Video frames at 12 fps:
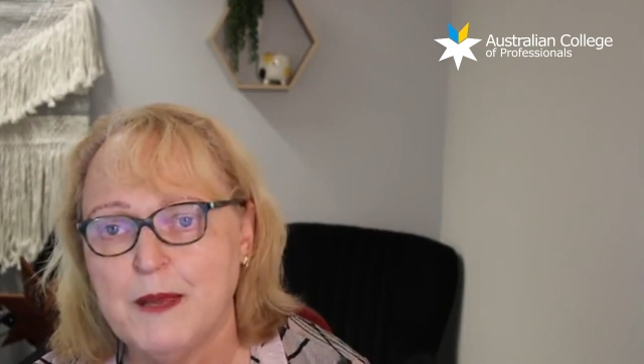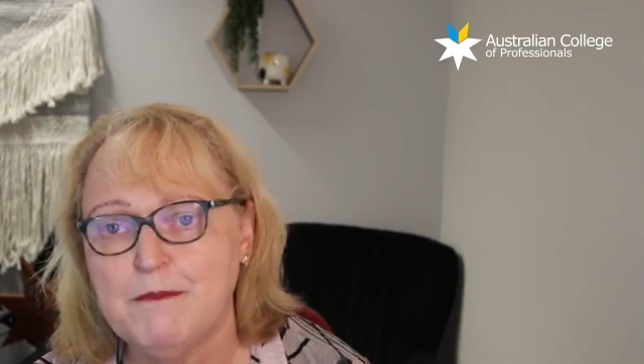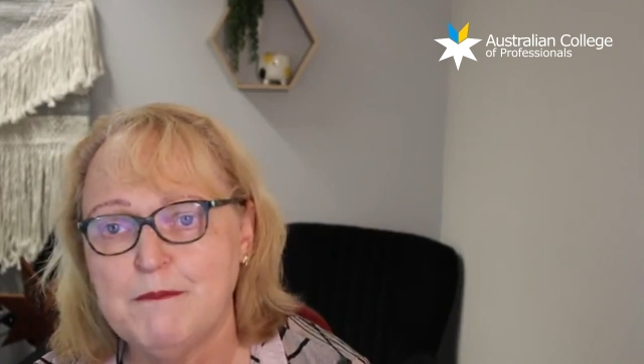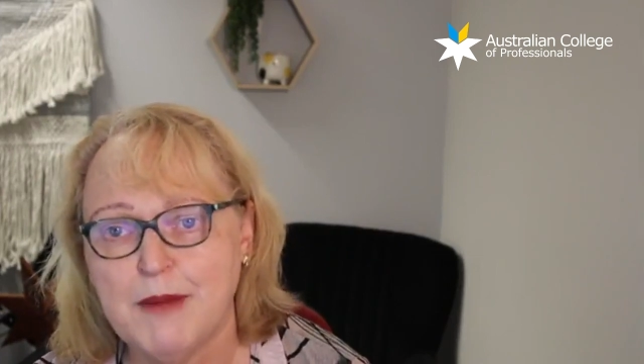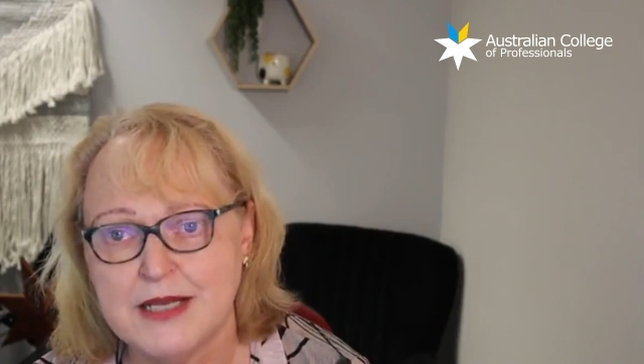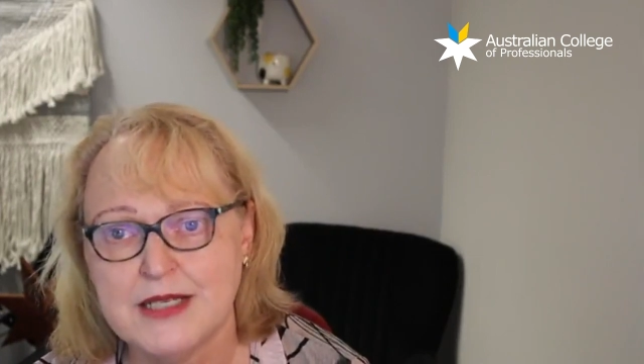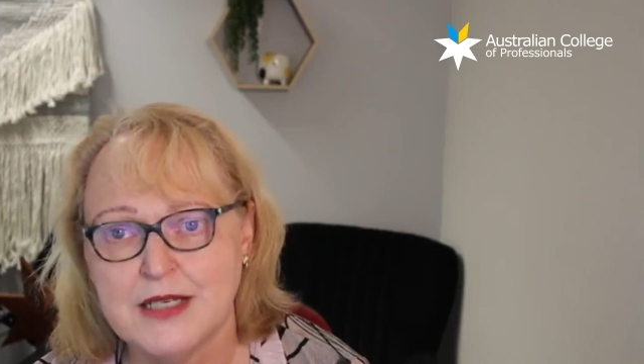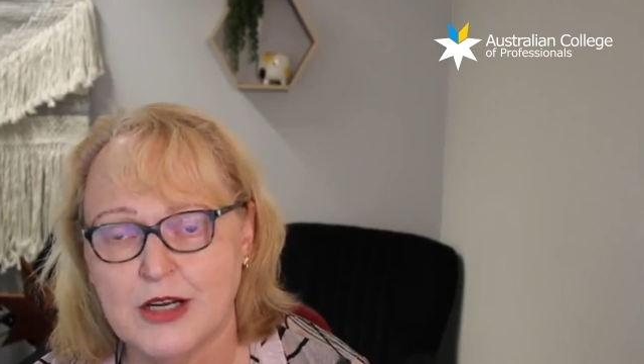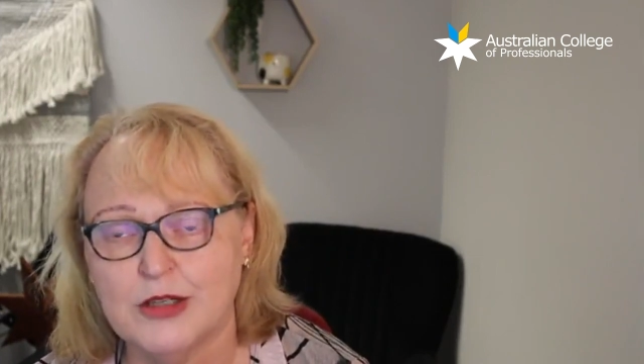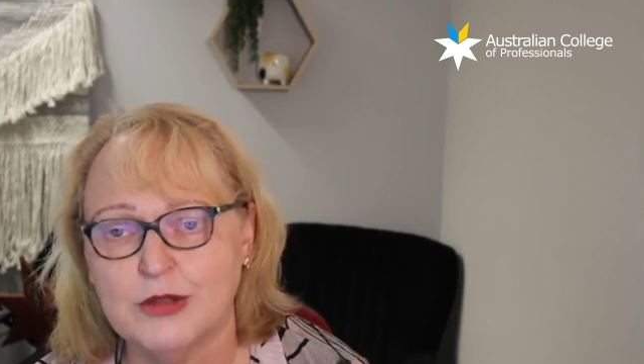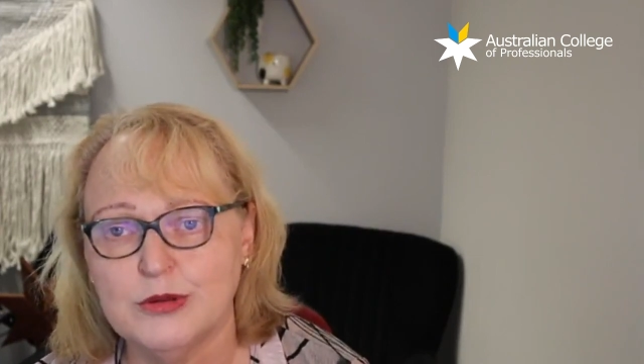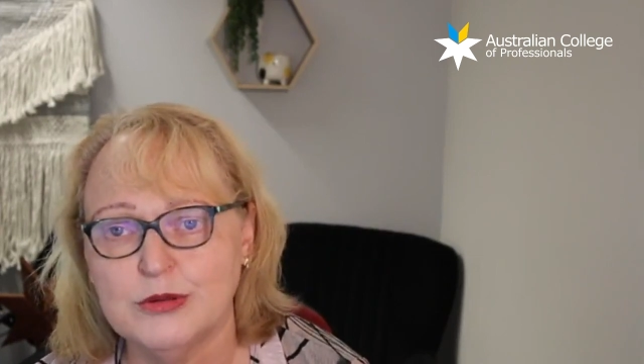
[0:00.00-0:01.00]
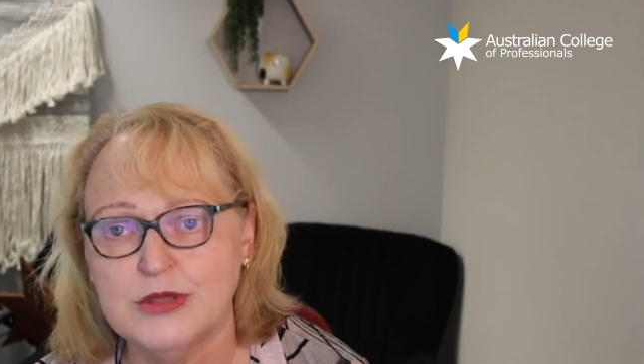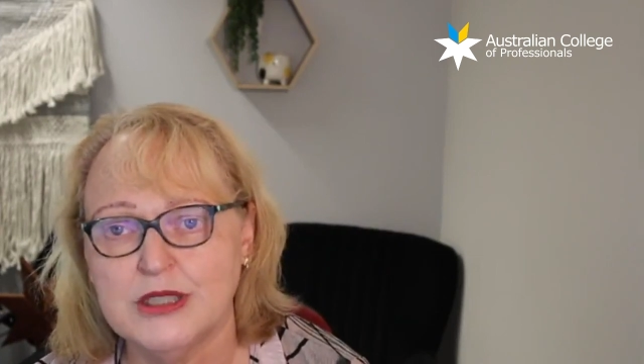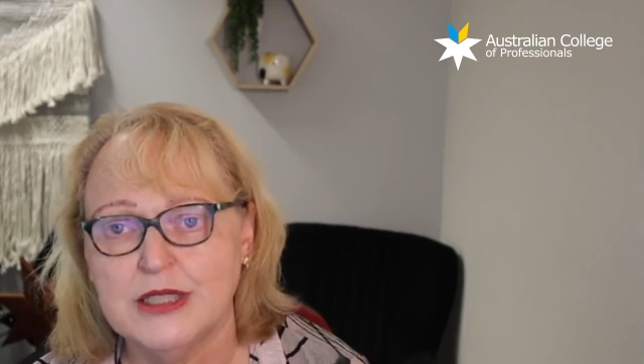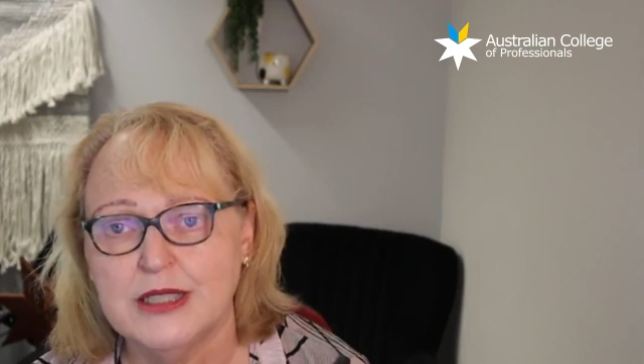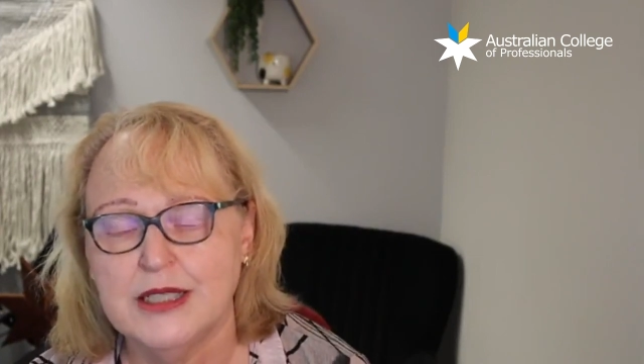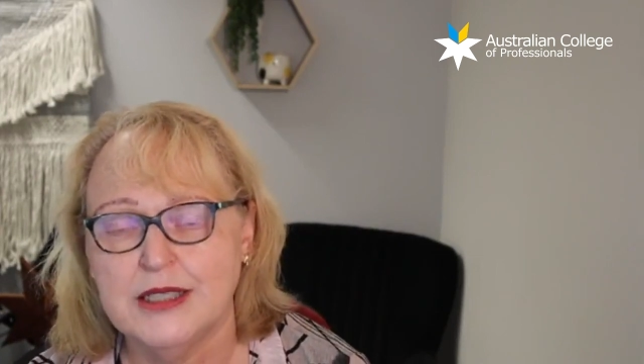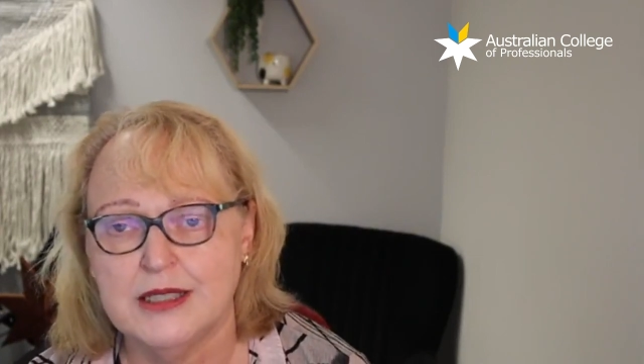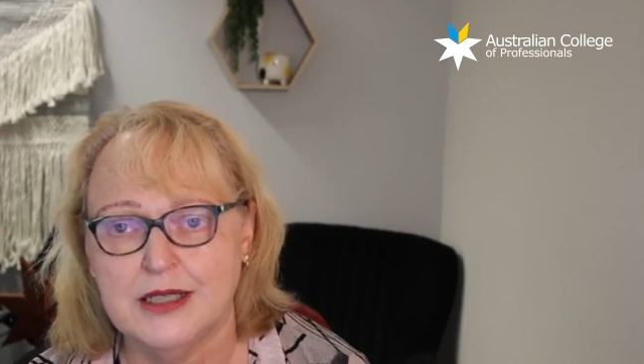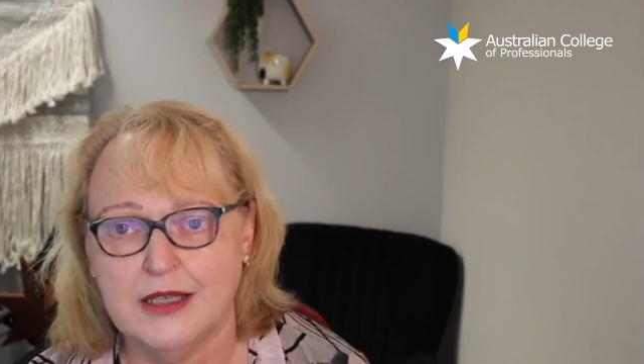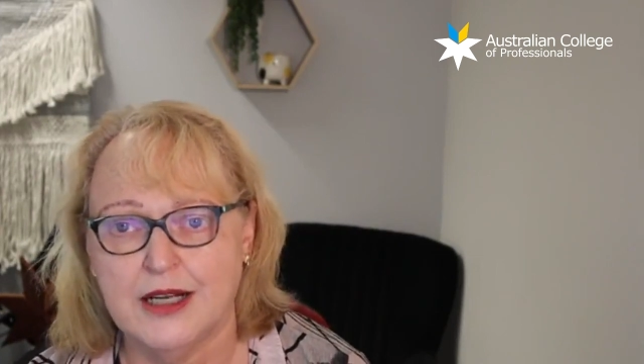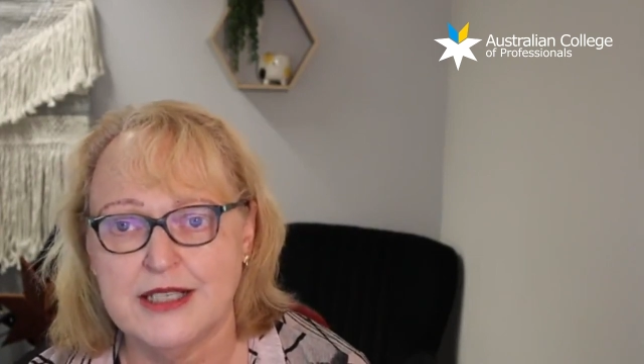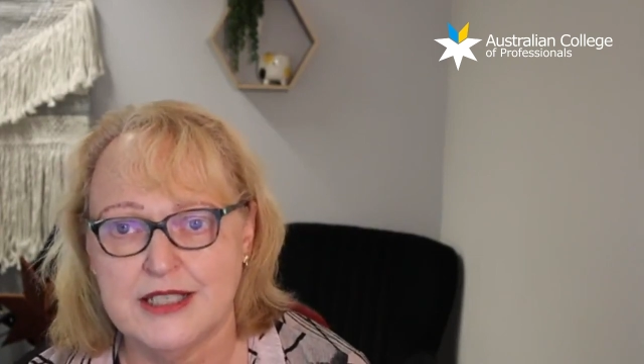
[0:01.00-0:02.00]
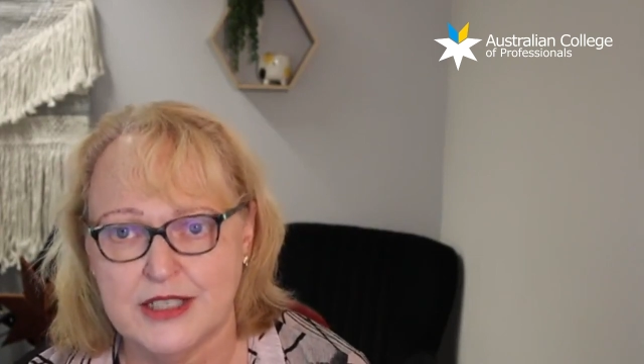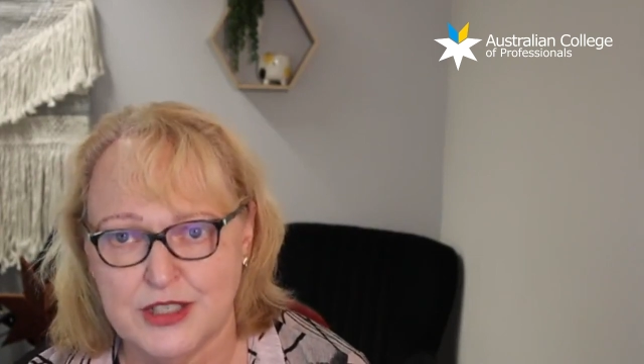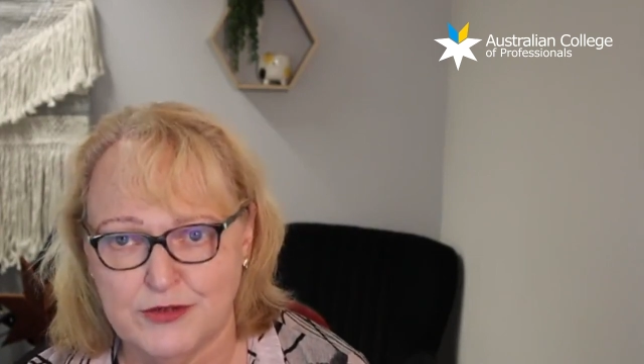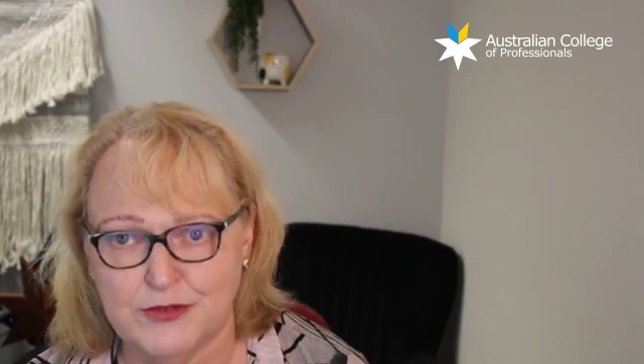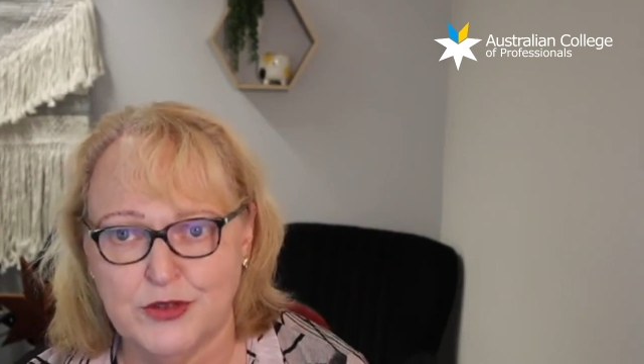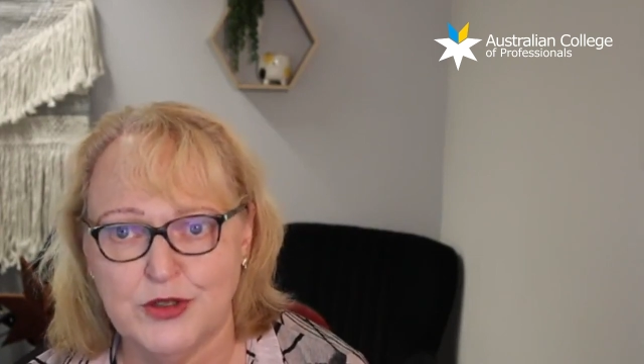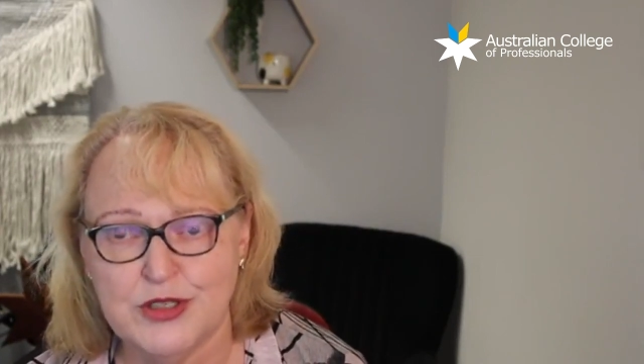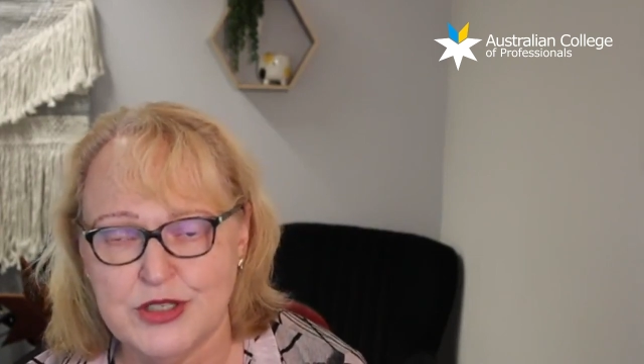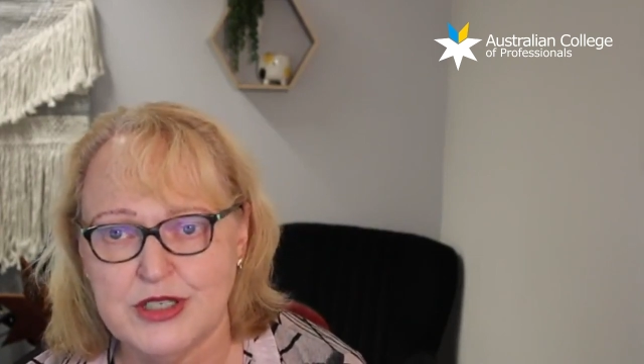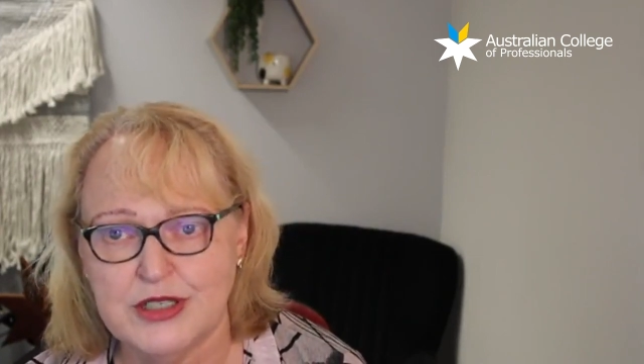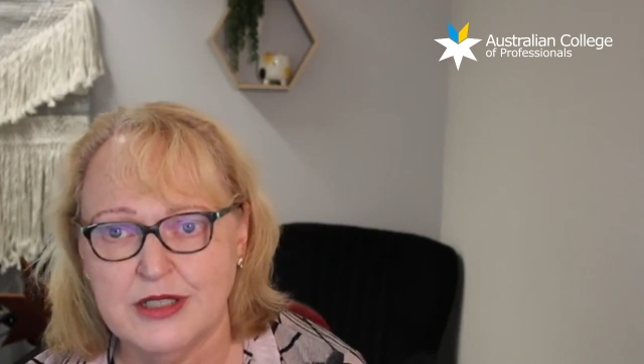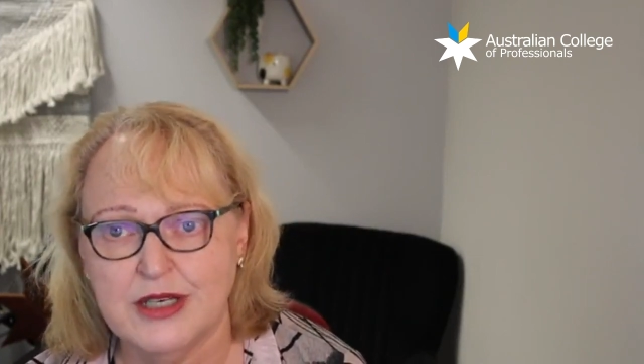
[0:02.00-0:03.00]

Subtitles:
must hold the license first